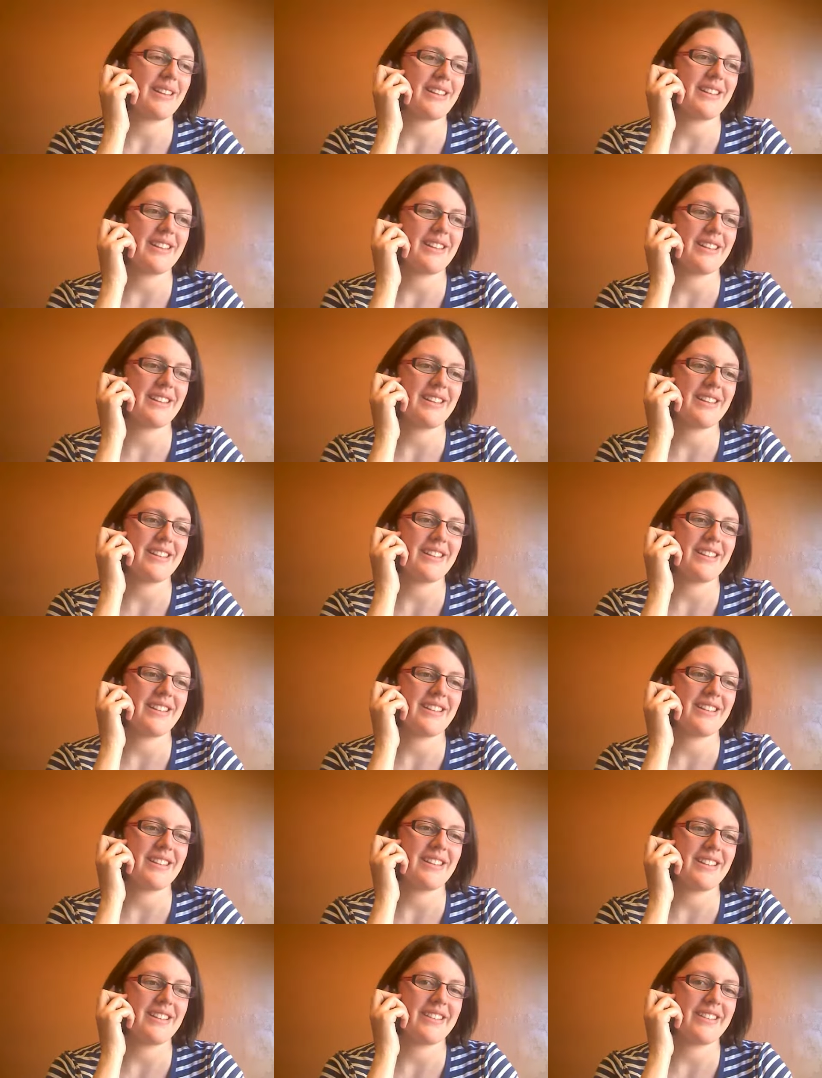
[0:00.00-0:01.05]

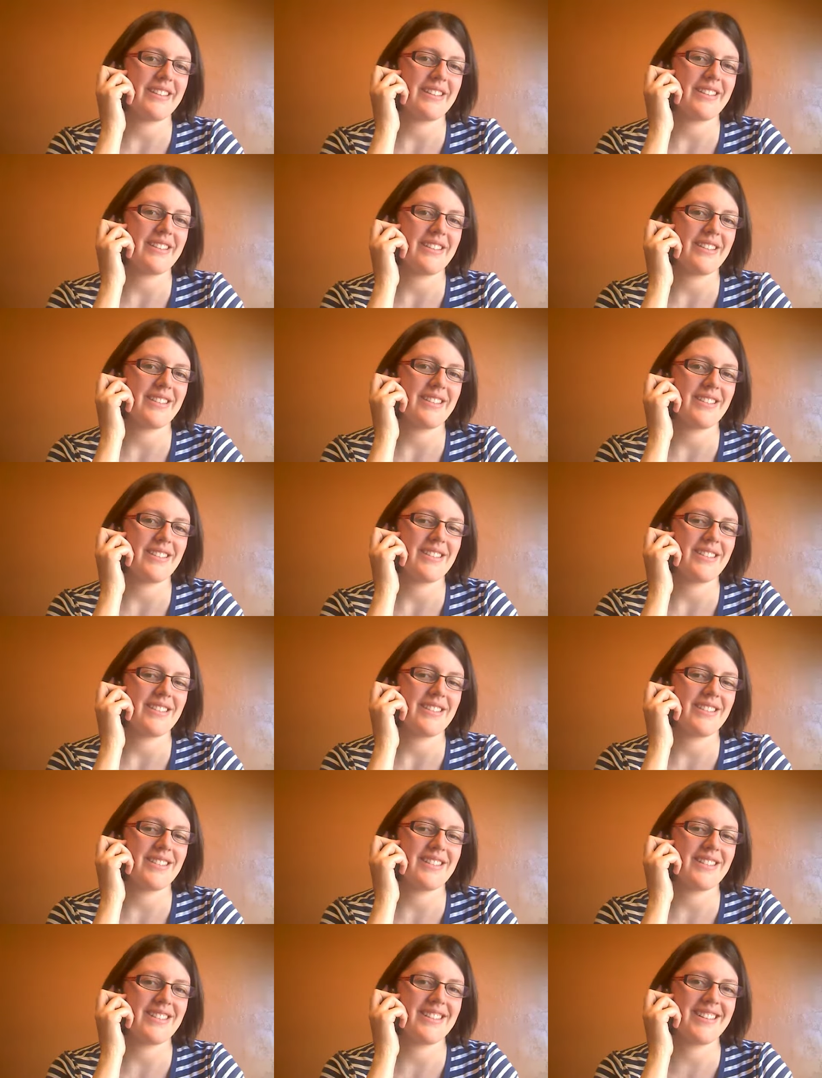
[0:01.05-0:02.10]

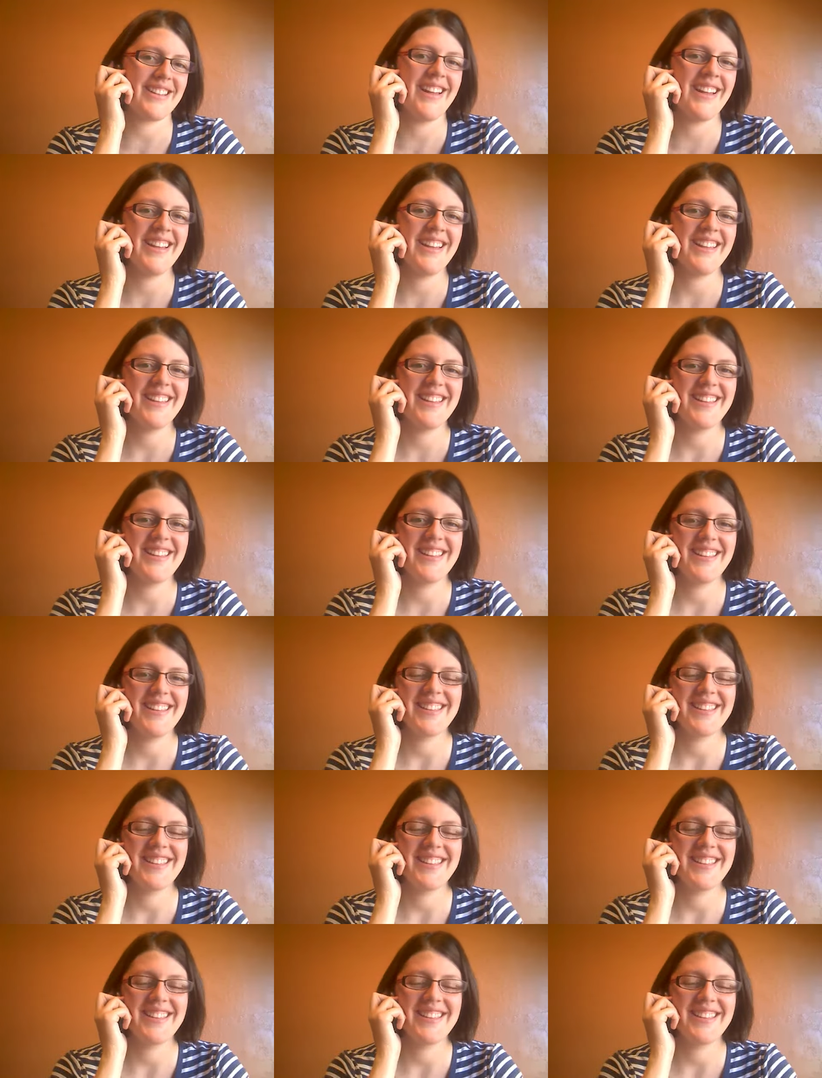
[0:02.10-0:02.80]
Nothing is said.